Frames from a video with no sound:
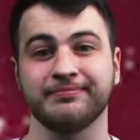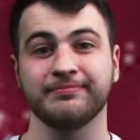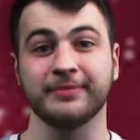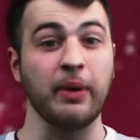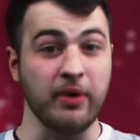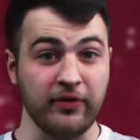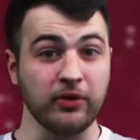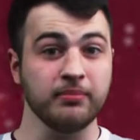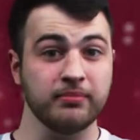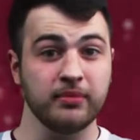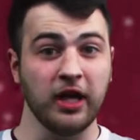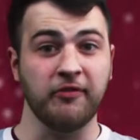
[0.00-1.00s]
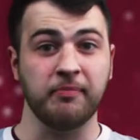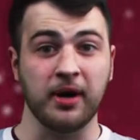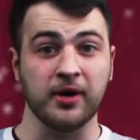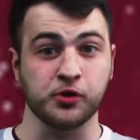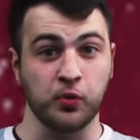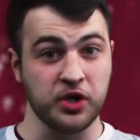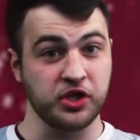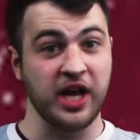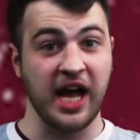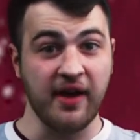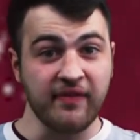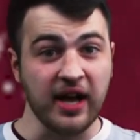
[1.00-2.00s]
However, if parents wish to
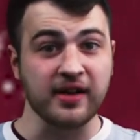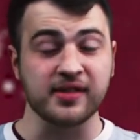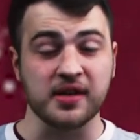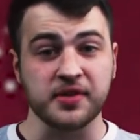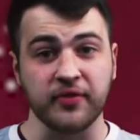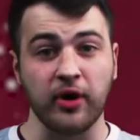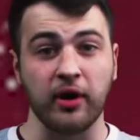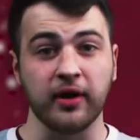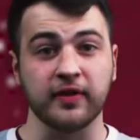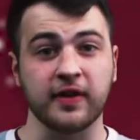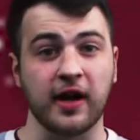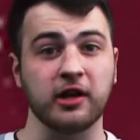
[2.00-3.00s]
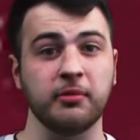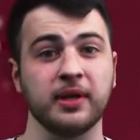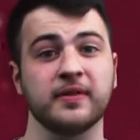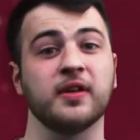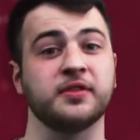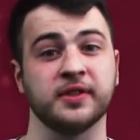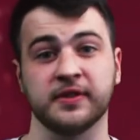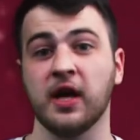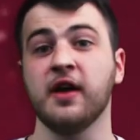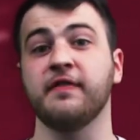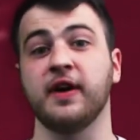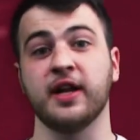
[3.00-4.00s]
have access to various documents such as
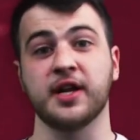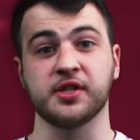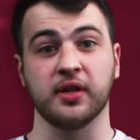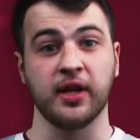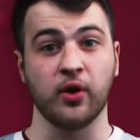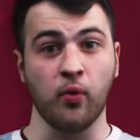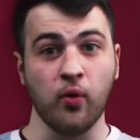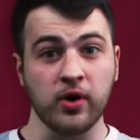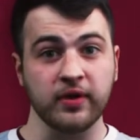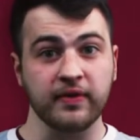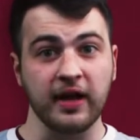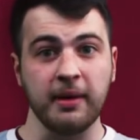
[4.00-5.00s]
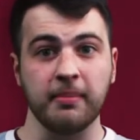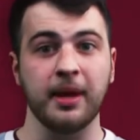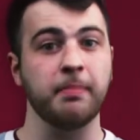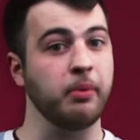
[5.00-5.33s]
financial aid award statement,